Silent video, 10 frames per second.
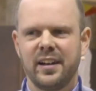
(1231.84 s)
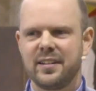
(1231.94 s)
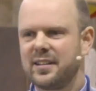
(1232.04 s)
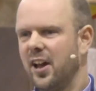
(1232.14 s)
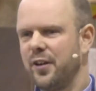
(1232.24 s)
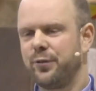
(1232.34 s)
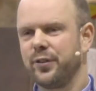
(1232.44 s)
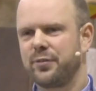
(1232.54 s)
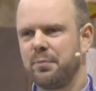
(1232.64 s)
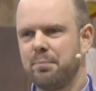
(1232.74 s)
his life
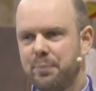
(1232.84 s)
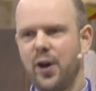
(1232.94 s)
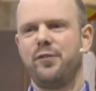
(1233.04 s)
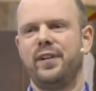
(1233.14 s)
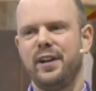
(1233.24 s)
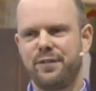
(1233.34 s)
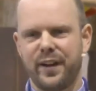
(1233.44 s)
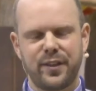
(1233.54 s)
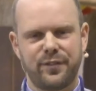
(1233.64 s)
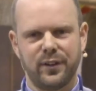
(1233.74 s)
was perfectly
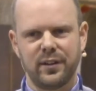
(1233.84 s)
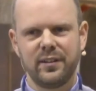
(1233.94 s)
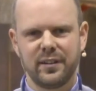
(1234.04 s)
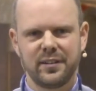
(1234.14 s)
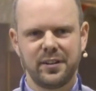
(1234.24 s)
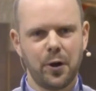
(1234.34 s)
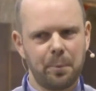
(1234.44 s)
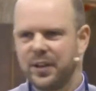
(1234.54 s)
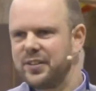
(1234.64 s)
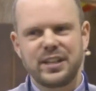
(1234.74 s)
faithful,
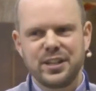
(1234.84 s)
not because he